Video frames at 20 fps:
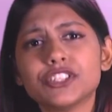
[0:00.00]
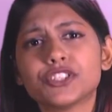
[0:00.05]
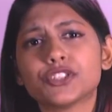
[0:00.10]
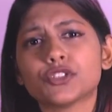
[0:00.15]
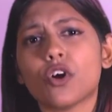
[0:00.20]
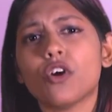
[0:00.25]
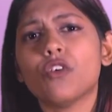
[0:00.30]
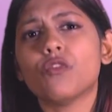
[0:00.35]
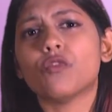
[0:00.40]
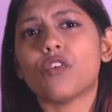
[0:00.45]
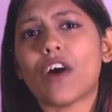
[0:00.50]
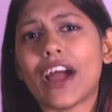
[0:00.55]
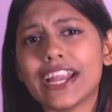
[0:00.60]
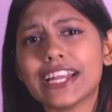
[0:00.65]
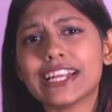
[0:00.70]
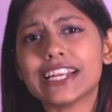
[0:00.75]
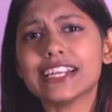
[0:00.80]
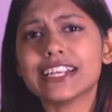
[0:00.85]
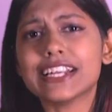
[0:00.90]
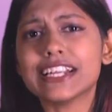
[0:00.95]
show
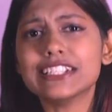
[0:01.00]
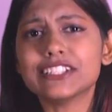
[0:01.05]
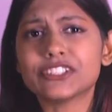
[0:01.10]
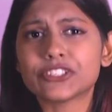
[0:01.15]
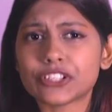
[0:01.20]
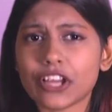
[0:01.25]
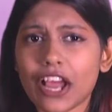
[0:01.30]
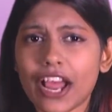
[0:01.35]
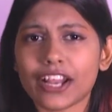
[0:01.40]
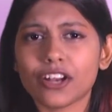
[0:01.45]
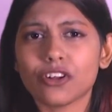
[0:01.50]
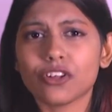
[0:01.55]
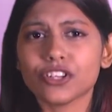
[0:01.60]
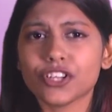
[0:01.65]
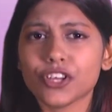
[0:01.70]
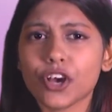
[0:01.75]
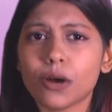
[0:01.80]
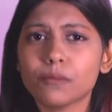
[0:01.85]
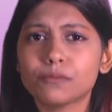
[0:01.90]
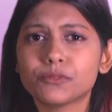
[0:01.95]
white little shine on
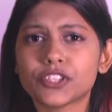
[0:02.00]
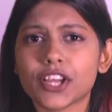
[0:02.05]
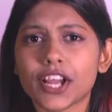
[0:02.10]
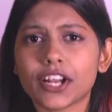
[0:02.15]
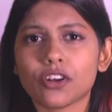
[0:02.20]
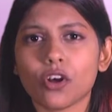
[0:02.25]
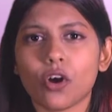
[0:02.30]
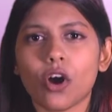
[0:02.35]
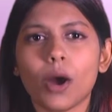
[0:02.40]
the object,